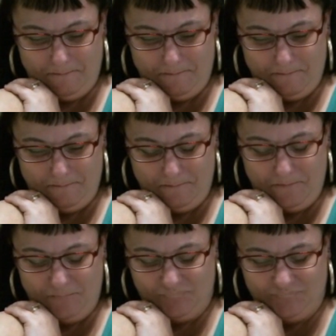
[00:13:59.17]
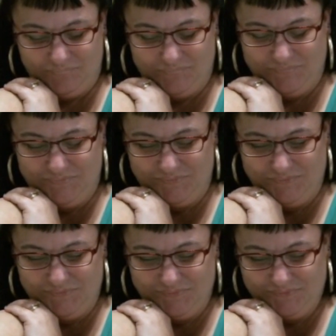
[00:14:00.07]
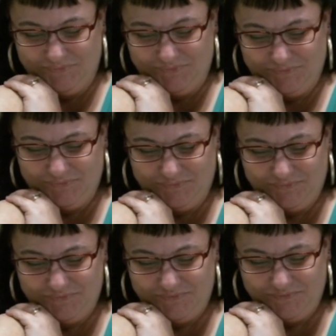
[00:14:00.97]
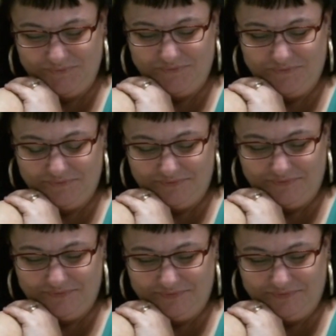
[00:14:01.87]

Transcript: [no speech]